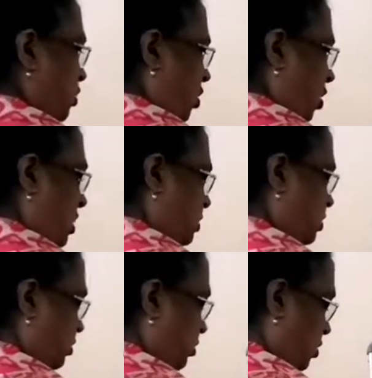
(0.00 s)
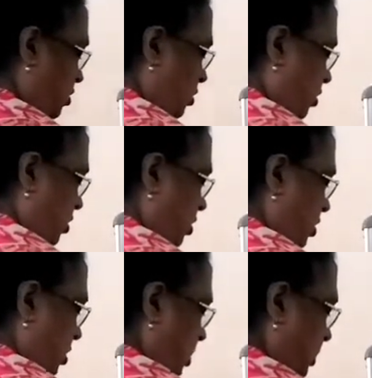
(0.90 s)
also
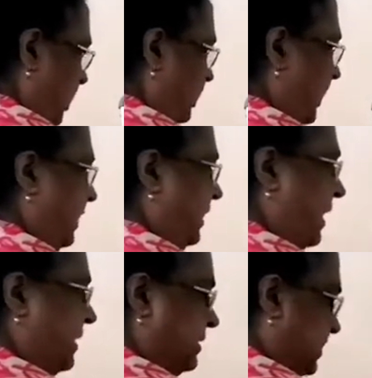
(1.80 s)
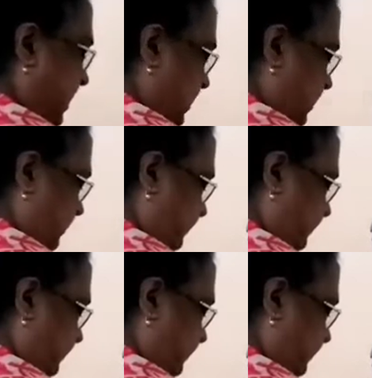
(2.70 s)
the tendency